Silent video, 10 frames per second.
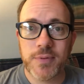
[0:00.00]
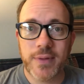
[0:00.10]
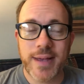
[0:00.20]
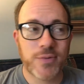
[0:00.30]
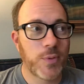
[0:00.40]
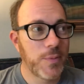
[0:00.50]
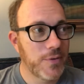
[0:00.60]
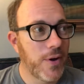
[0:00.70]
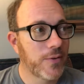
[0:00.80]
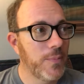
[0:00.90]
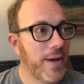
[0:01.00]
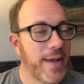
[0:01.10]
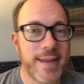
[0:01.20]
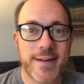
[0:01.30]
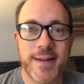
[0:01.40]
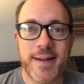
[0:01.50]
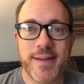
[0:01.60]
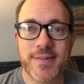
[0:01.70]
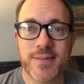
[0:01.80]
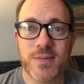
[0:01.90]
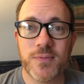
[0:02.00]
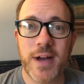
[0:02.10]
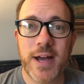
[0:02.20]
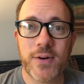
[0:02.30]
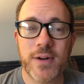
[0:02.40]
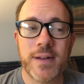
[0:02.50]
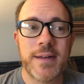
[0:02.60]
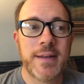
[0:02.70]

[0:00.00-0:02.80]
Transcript: Last week we talked about Ananias and Sapphira.